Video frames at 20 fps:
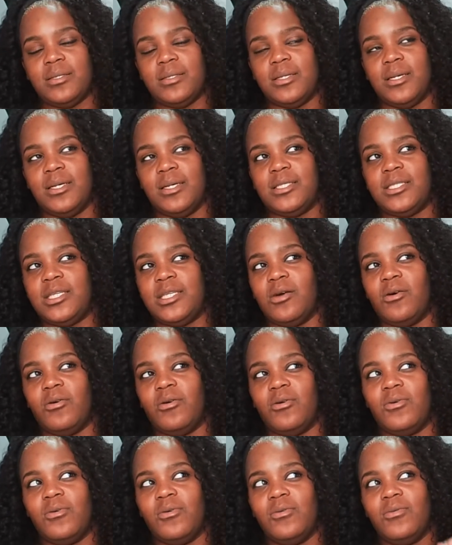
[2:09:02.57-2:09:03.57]

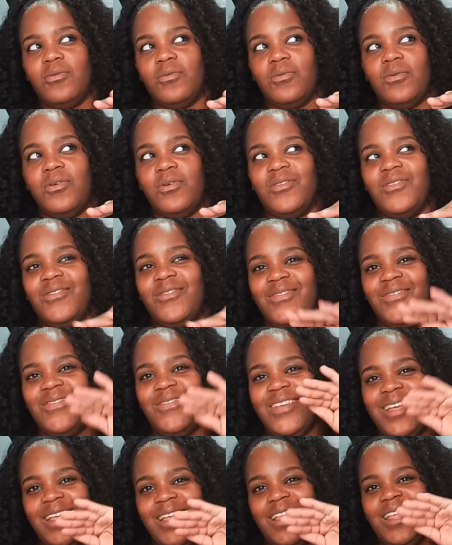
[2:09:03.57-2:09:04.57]
until
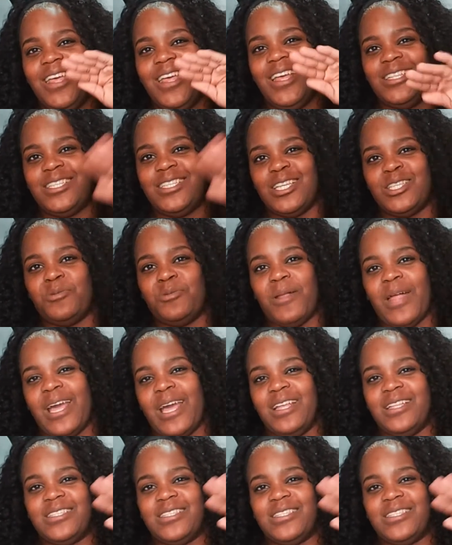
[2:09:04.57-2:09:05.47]
it's expired.